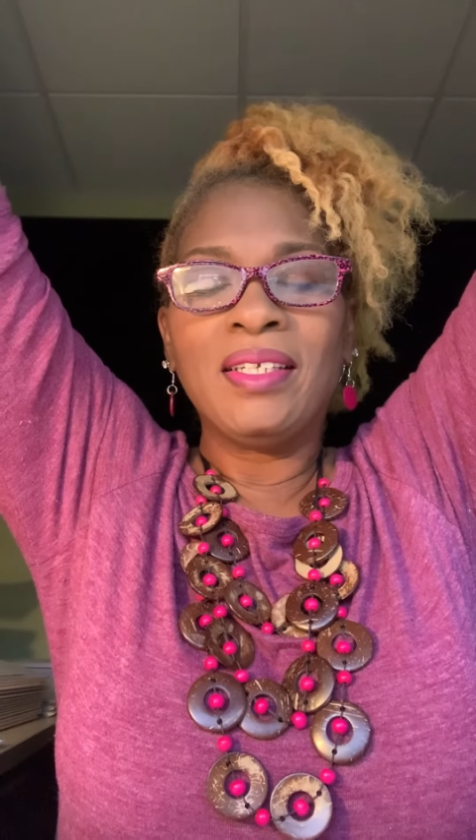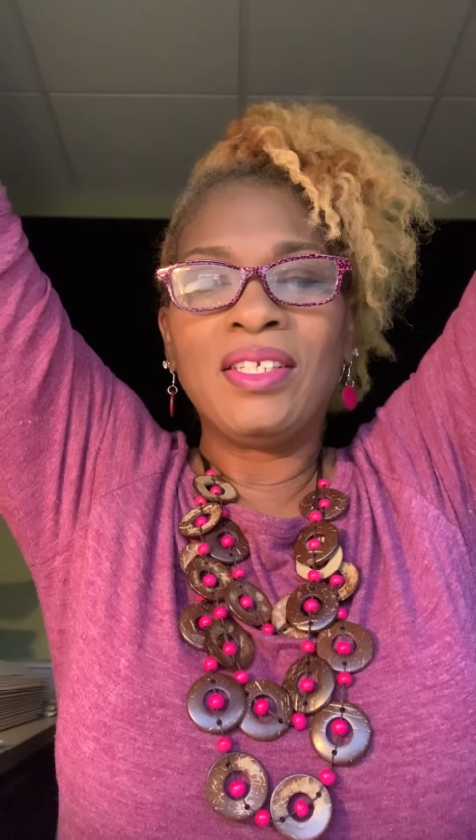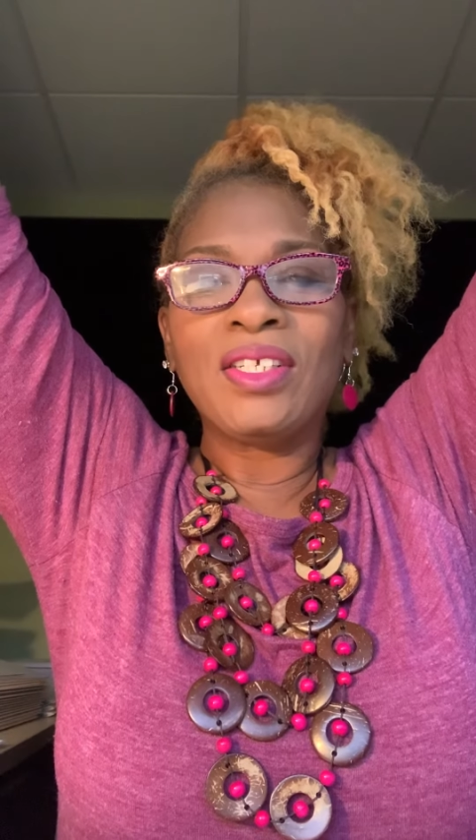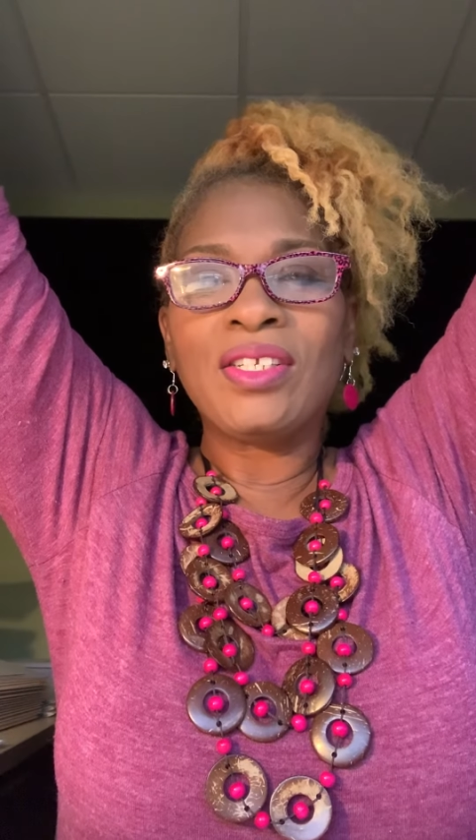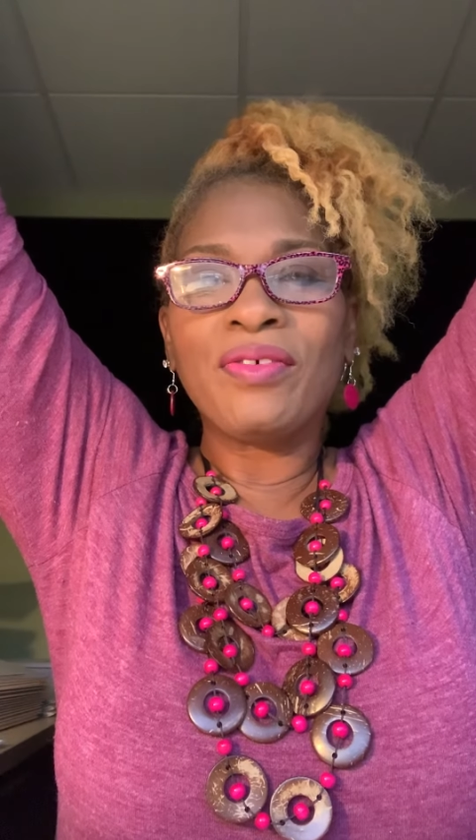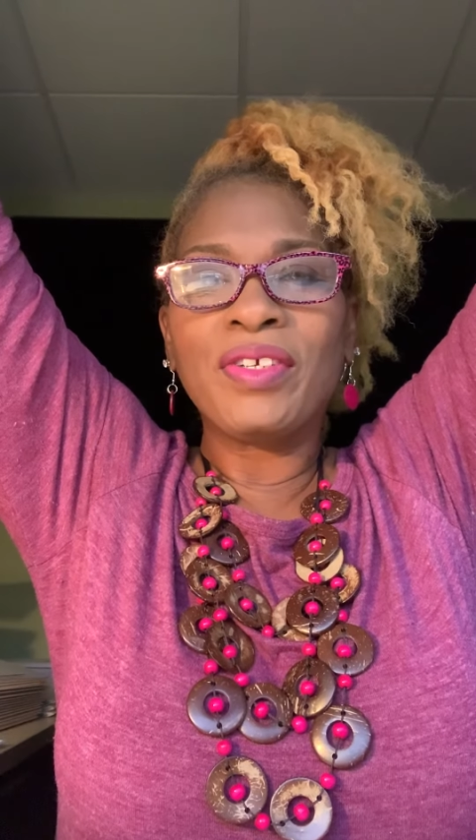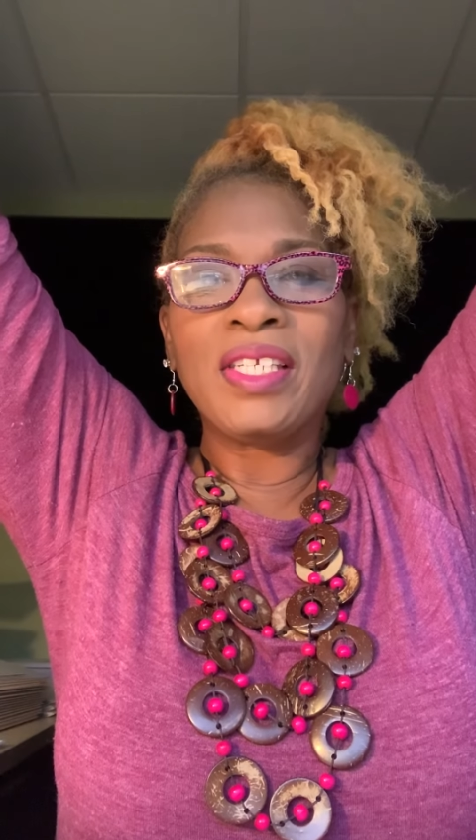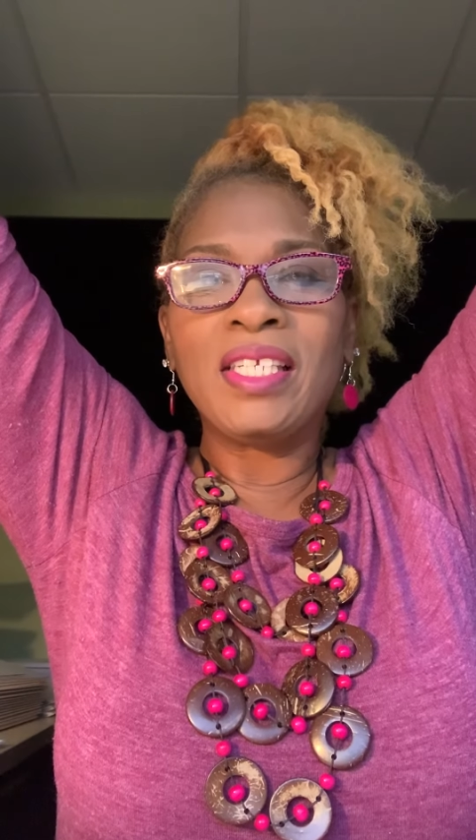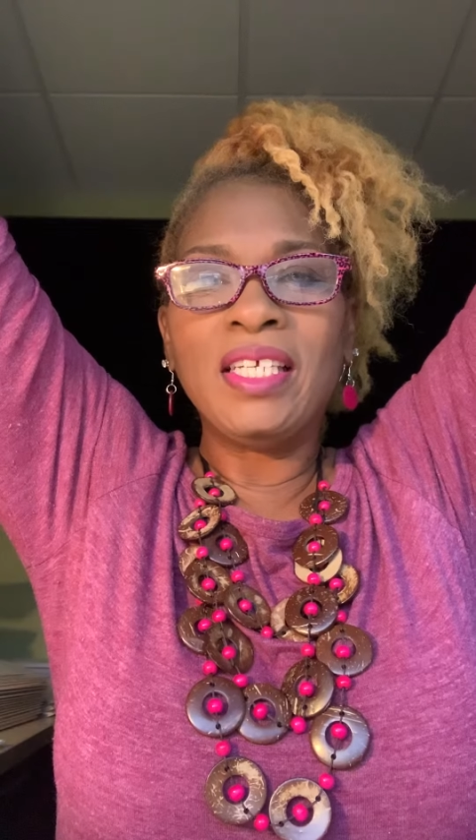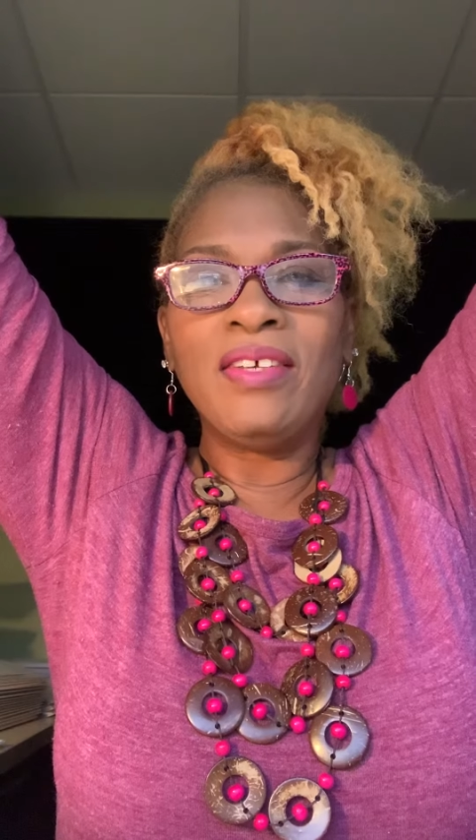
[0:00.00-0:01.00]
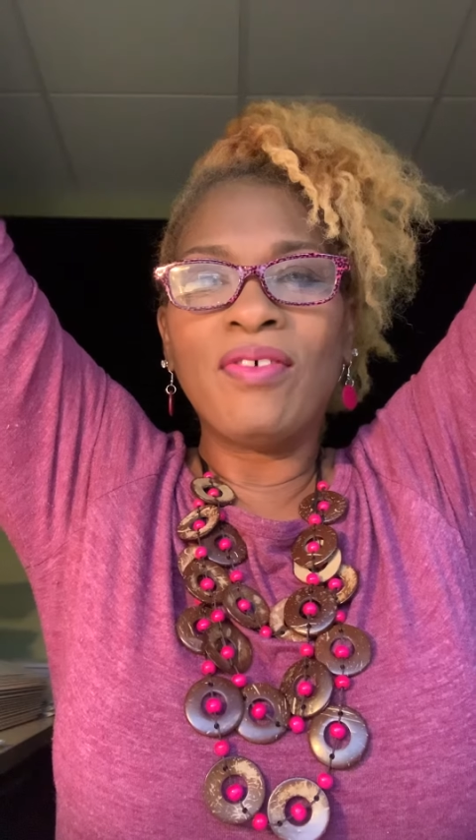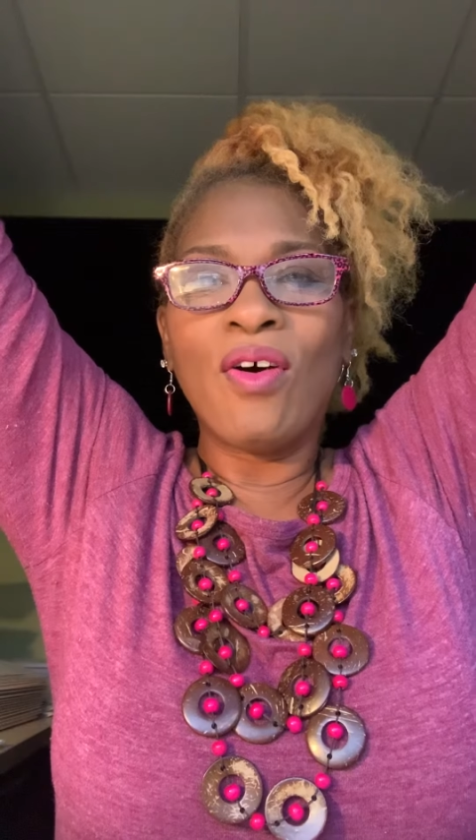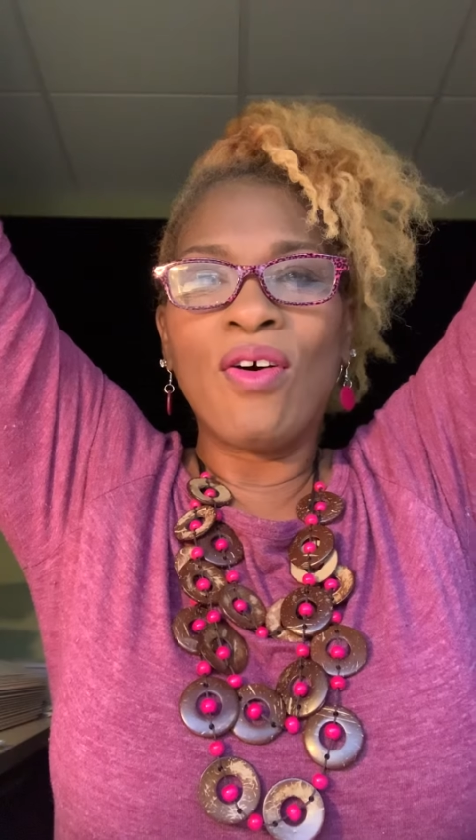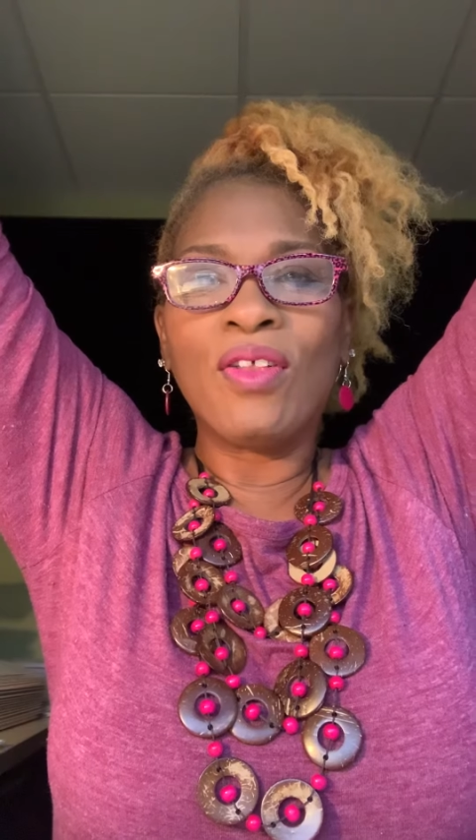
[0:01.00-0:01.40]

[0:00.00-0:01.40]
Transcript: just to receive all